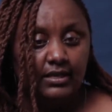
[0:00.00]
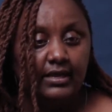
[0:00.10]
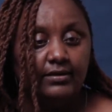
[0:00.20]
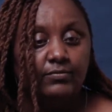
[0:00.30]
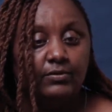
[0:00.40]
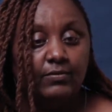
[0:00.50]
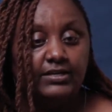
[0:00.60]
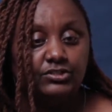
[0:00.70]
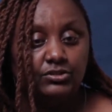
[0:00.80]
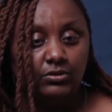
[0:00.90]
And we were
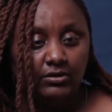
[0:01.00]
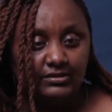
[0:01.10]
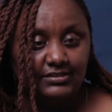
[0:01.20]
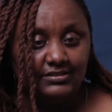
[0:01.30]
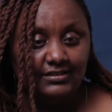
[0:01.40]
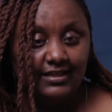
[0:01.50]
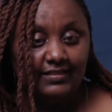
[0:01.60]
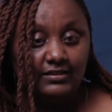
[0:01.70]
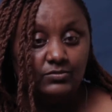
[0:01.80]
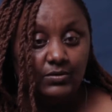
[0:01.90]
shocked. And
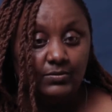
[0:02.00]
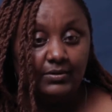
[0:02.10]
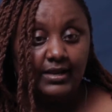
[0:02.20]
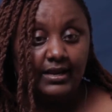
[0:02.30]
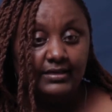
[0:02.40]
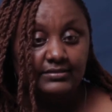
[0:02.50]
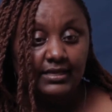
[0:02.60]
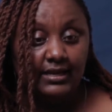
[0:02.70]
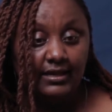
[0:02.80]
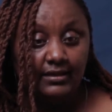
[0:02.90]
that's when we realized,
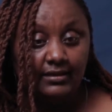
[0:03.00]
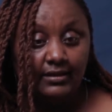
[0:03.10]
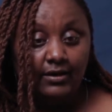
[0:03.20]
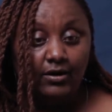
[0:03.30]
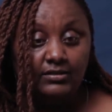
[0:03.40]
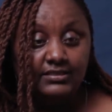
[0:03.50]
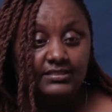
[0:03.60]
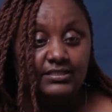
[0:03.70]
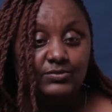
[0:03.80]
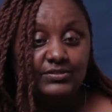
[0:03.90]
Allah, all these
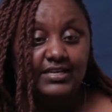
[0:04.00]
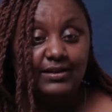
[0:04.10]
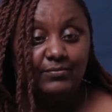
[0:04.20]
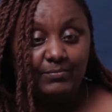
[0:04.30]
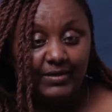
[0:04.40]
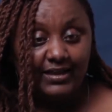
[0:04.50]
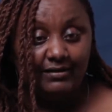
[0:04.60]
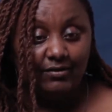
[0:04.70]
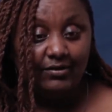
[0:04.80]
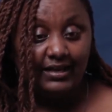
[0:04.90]
things we tell
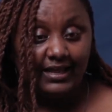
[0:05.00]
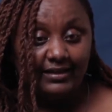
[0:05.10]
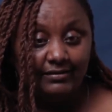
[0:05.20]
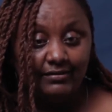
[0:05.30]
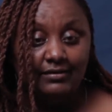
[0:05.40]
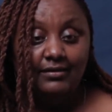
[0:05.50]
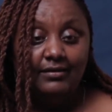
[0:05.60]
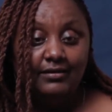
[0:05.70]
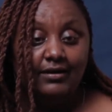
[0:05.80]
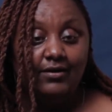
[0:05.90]
women online,
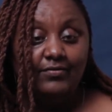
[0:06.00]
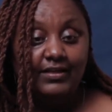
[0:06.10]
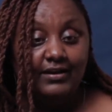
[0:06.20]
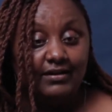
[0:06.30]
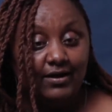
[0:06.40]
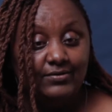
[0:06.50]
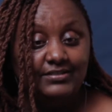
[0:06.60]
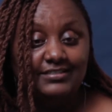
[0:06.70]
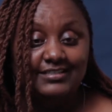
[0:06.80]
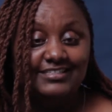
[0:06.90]
on the ground,
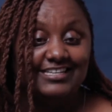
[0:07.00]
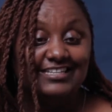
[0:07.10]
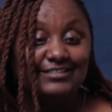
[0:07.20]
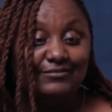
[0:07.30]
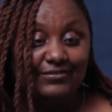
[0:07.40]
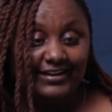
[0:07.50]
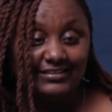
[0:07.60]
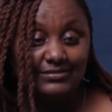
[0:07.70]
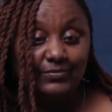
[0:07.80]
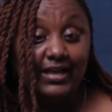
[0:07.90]
things are
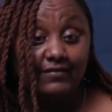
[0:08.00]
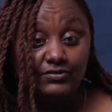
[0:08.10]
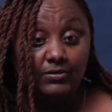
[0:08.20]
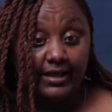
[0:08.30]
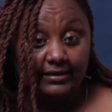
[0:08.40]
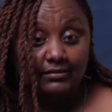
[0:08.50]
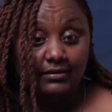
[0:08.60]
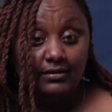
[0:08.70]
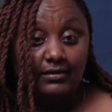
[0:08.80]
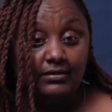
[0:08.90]
different. We have to like,
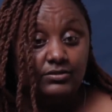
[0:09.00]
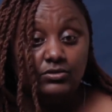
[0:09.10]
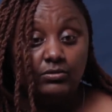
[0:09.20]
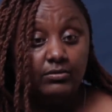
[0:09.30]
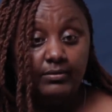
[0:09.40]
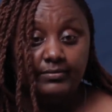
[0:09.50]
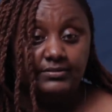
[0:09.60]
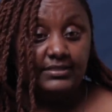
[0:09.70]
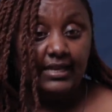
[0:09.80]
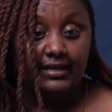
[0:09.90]
so
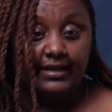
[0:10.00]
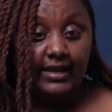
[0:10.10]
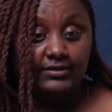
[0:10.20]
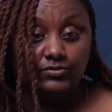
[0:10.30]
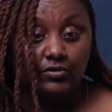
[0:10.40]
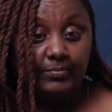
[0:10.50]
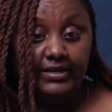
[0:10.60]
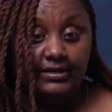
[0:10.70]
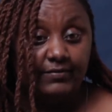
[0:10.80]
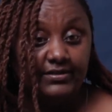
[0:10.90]
Stella and I had to
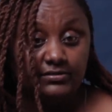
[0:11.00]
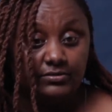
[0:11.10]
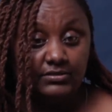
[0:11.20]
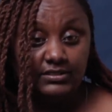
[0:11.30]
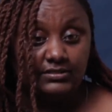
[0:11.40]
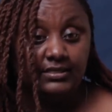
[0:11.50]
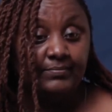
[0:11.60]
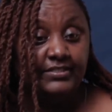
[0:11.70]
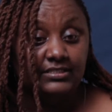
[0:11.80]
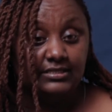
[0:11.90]
combine our resources
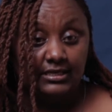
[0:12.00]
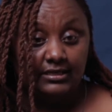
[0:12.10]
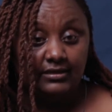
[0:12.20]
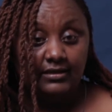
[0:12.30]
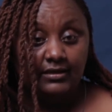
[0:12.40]
immediately.